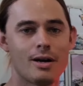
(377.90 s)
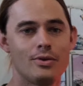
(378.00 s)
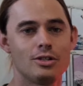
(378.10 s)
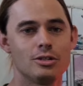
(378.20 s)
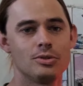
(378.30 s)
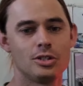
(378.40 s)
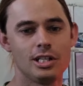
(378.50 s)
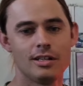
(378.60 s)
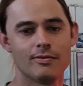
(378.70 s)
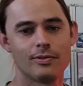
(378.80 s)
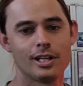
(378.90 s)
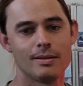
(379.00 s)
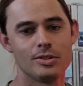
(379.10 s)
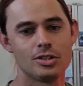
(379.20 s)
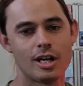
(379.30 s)
about, which is Obsidian
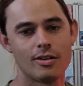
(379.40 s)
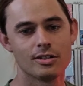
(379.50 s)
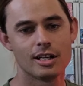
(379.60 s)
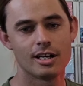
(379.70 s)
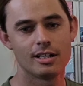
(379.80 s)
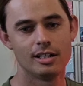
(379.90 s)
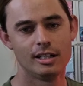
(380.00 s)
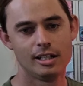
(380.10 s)
Flames Charizard.